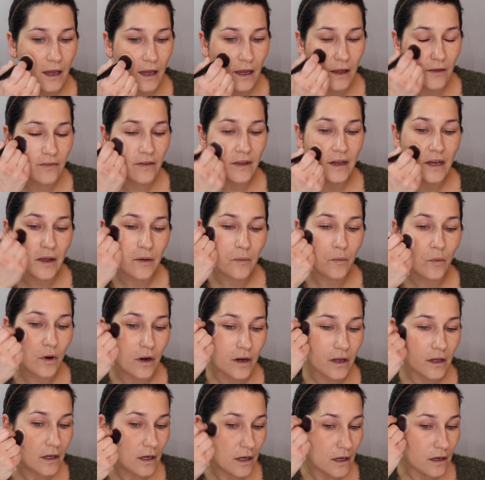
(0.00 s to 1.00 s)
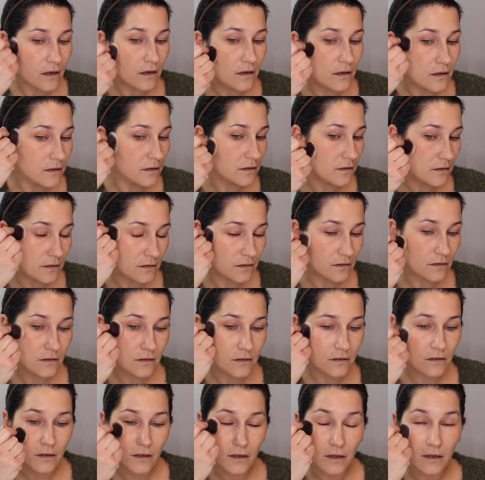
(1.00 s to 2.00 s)
And then I work it in.
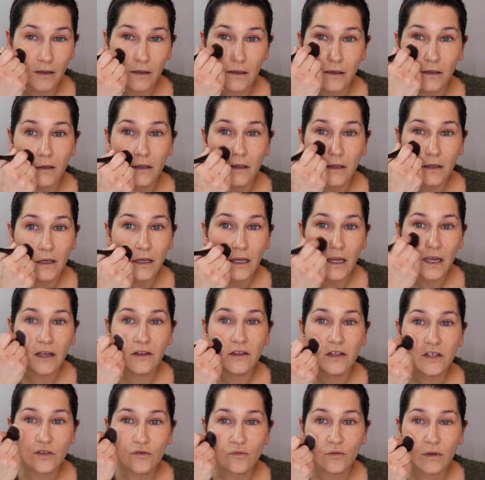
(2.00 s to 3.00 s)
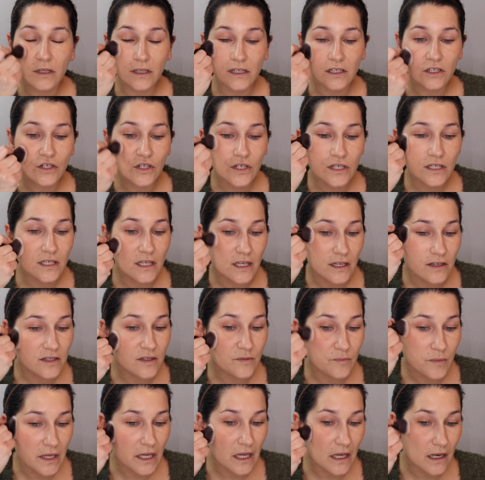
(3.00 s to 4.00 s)
And this really just
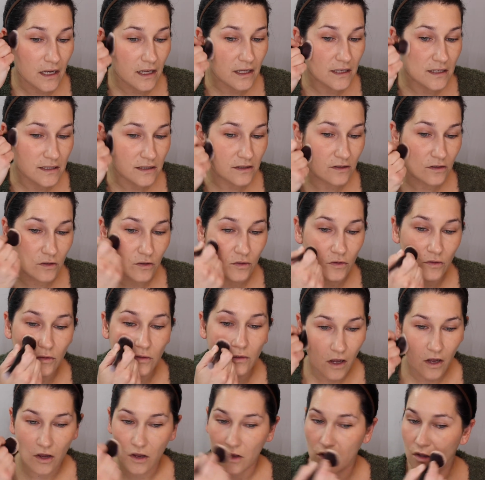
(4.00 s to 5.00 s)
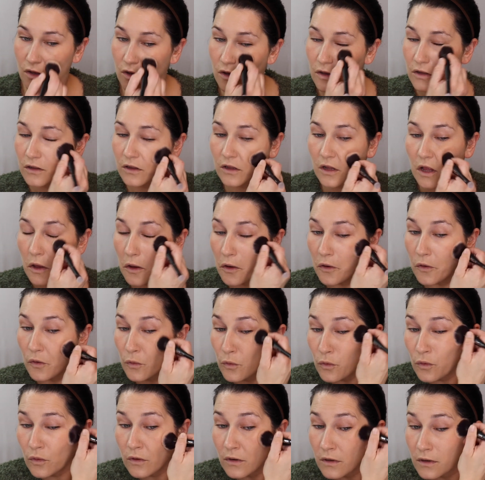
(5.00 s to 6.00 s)
gives me a nice little
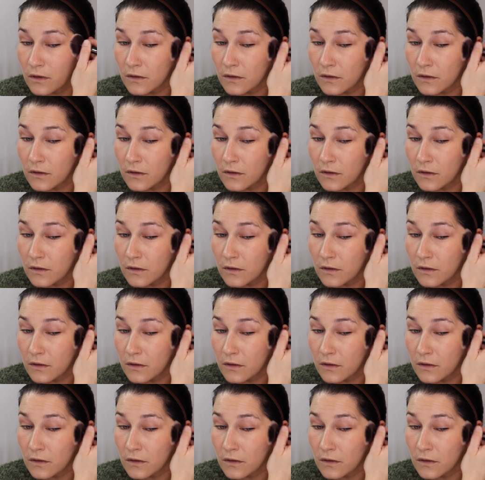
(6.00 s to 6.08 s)
glow.